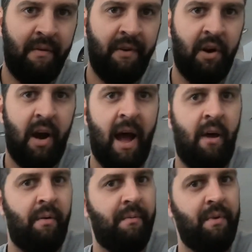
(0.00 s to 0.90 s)
if you're
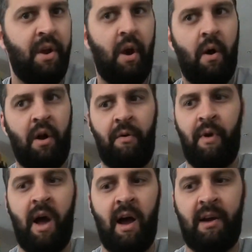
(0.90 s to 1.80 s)
out, on a
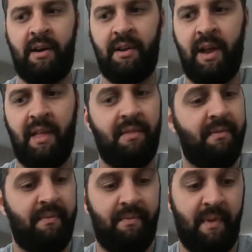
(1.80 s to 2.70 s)
rock.
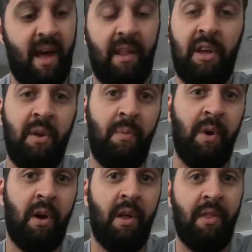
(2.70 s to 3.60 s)
Not like you
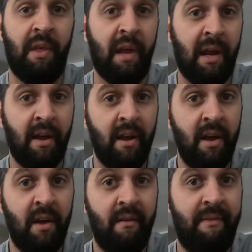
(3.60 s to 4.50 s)
would on the
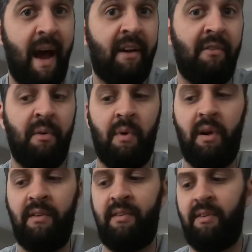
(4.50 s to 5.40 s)
factory
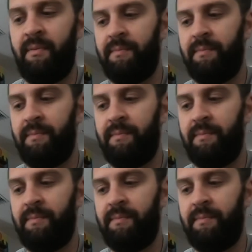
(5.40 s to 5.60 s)
ones.